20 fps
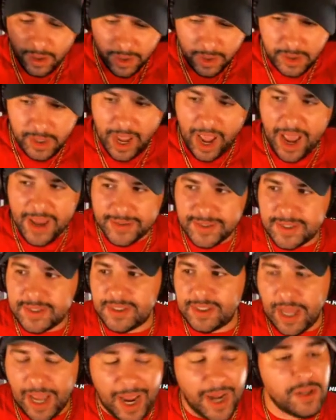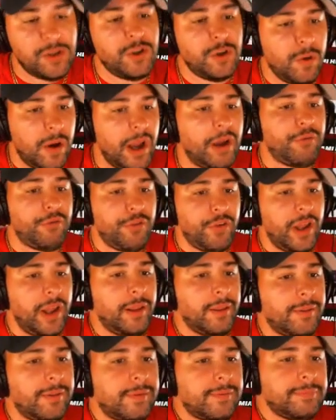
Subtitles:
Yes, I do have faith.